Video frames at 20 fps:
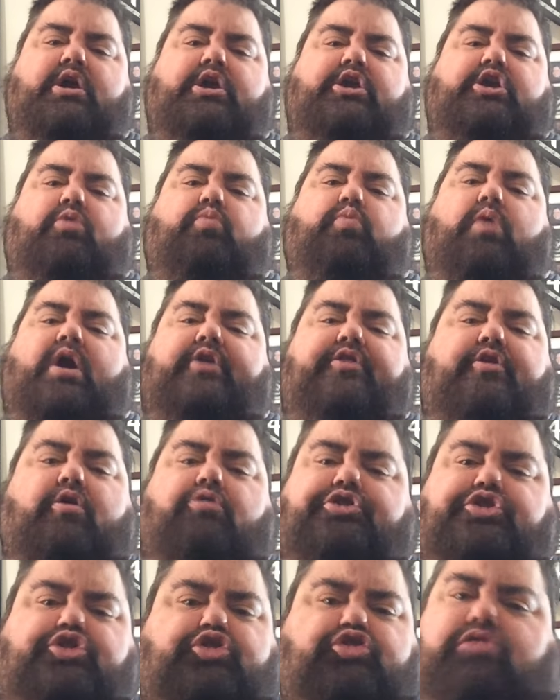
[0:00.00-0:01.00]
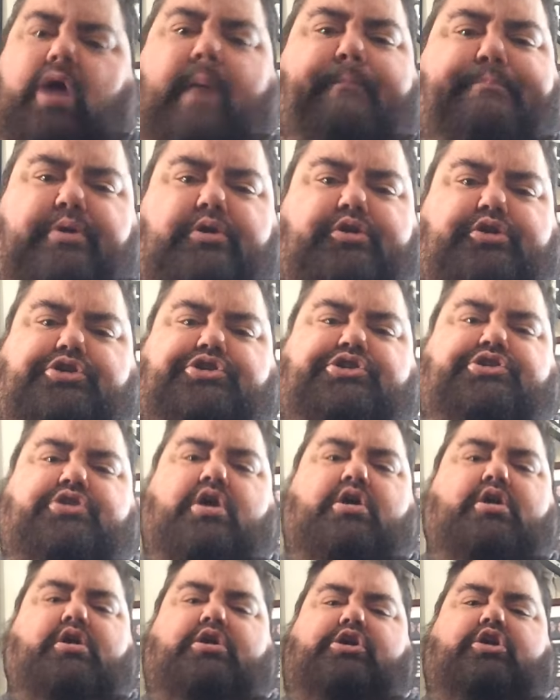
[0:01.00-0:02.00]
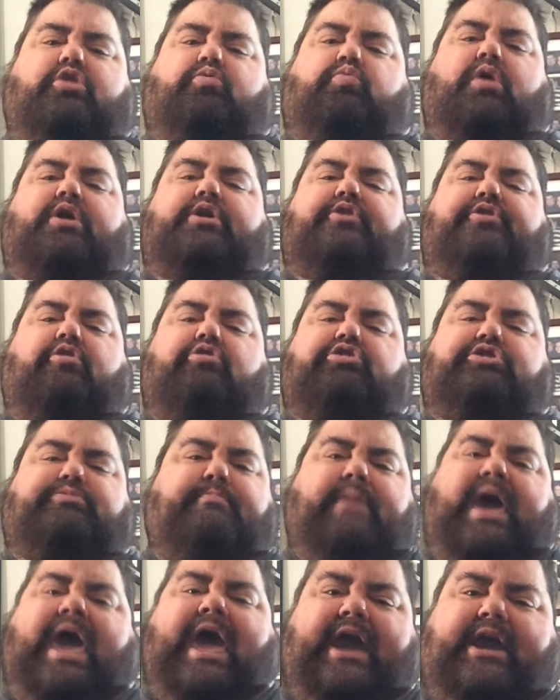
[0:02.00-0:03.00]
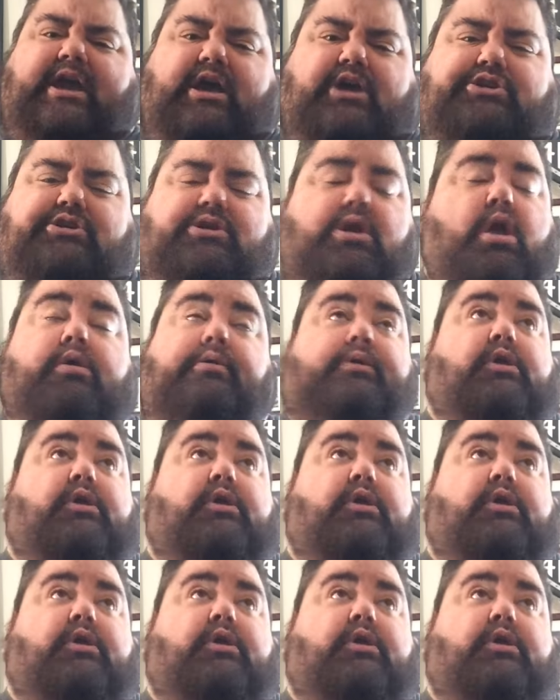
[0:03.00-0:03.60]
you're one of those Trumpers, you're one of those MAGAs,